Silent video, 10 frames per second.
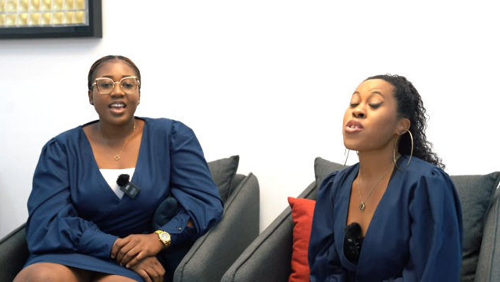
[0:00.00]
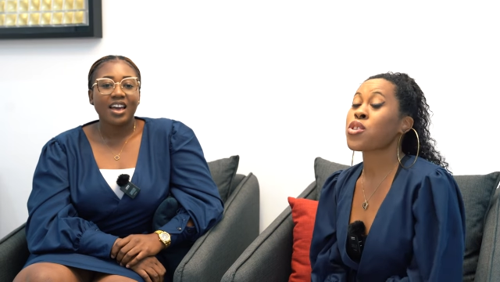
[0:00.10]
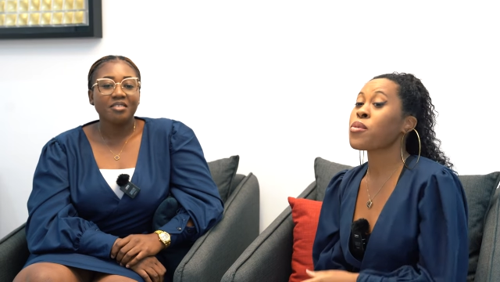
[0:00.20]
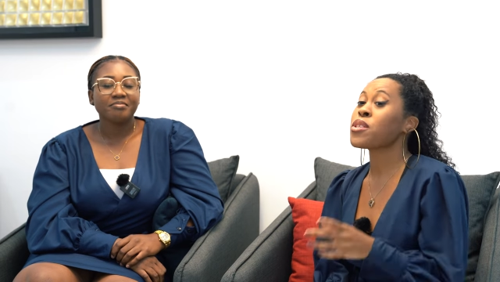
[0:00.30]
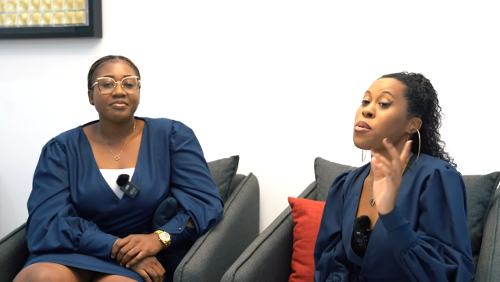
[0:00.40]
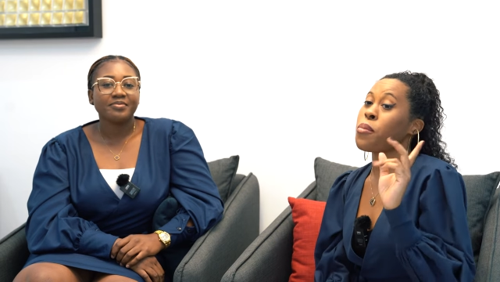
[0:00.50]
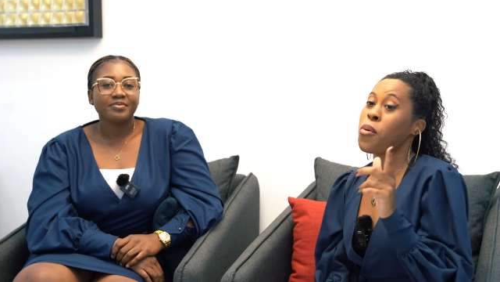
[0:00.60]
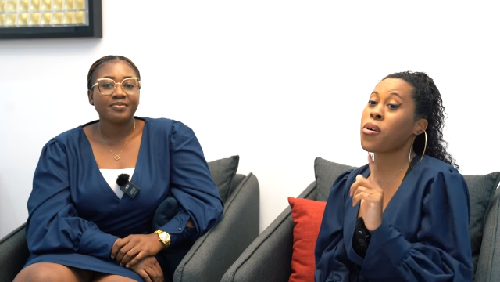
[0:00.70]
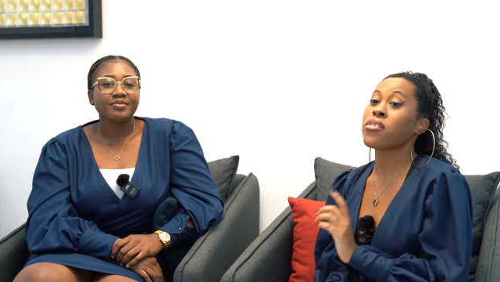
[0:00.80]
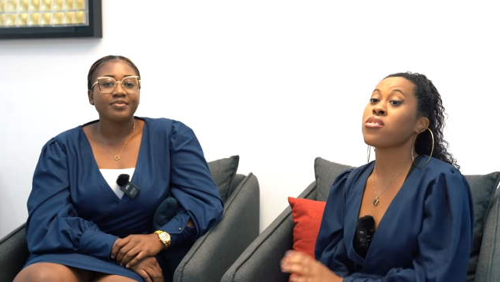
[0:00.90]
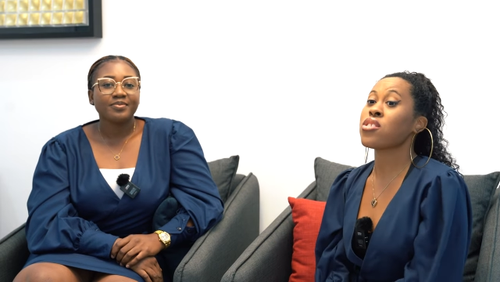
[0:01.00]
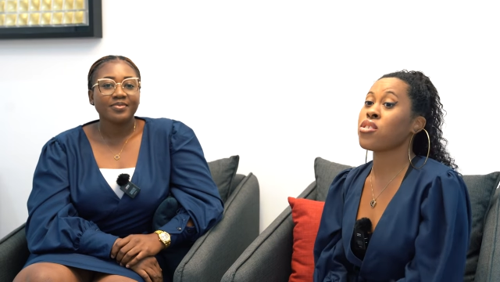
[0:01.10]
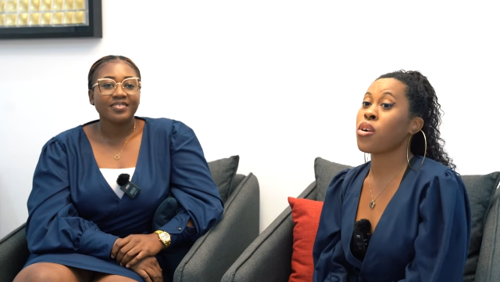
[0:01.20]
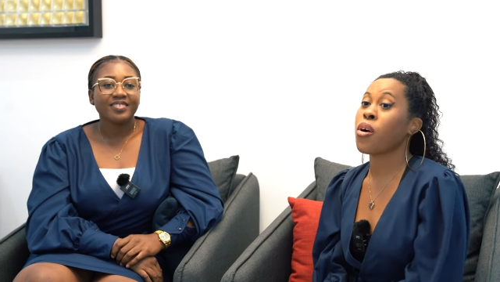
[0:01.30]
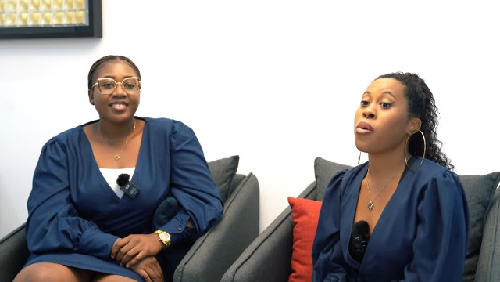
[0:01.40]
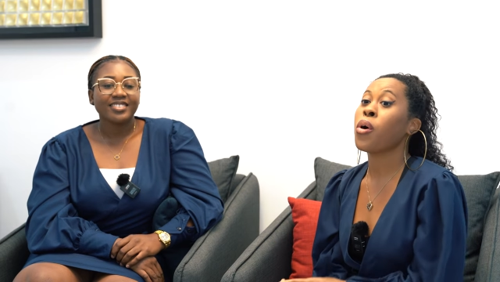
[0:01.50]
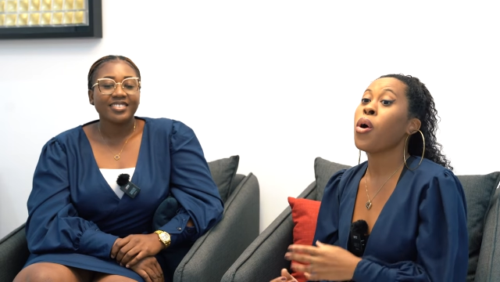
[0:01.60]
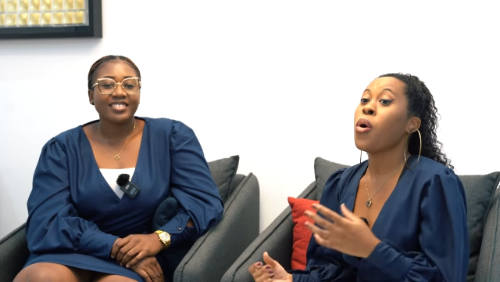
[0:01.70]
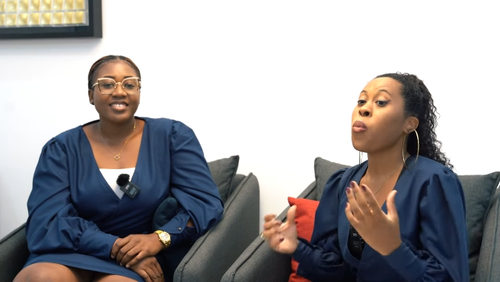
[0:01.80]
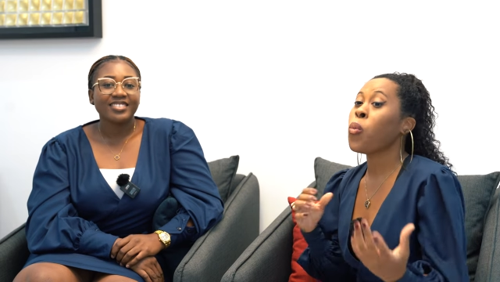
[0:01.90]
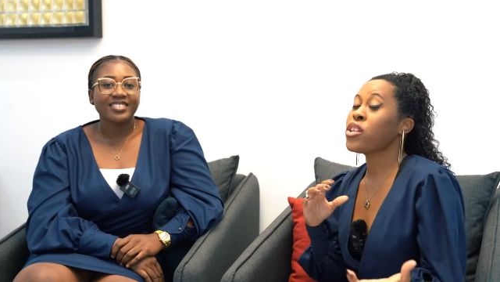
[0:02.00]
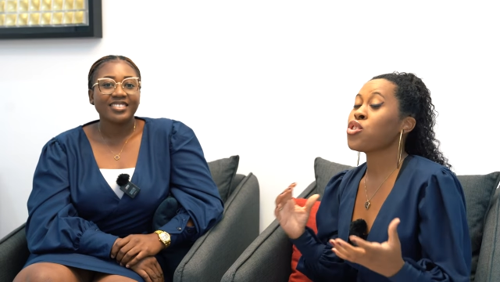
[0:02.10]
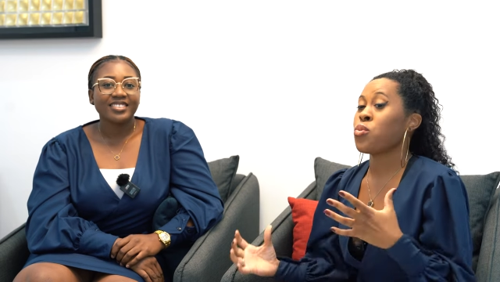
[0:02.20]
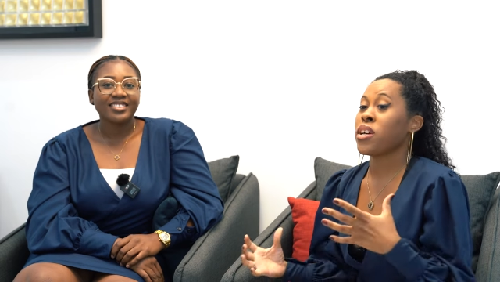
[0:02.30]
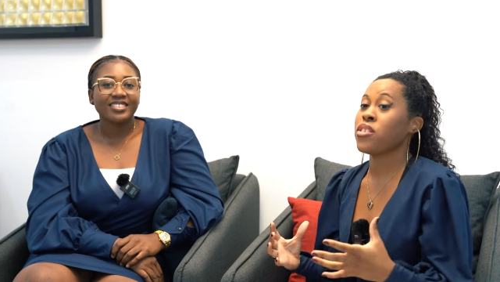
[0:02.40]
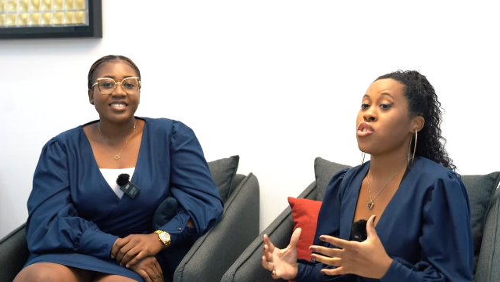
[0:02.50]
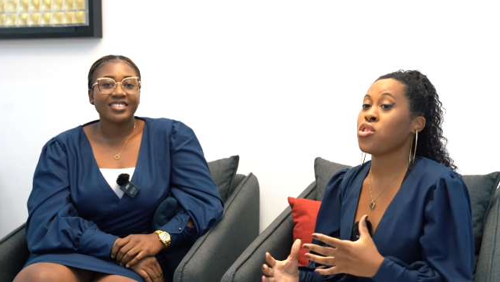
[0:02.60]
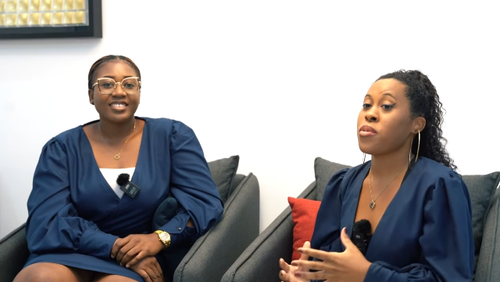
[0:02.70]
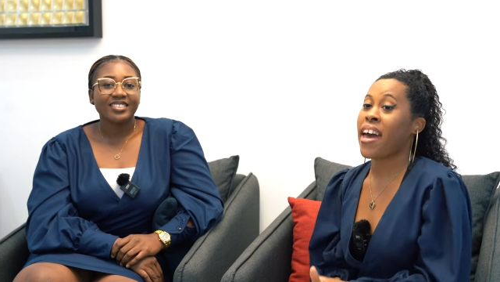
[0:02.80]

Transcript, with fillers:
Speaker 1: So it's important to know which one that you